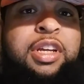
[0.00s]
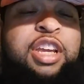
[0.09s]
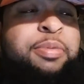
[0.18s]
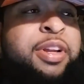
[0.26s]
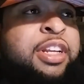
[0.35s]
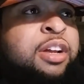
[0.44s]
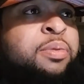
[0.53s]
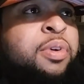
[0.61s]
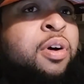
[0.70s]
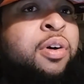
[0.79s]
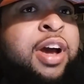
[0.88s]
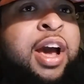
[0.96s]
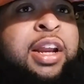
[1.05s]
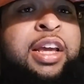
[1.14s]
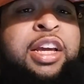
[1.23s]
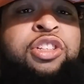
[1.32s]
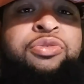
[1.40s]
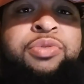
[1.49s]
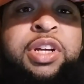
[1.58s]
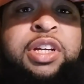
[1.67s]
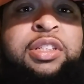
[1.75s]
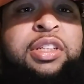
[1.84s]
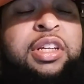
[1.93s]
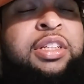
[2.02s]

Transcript: He been dealing with all kind of injuries.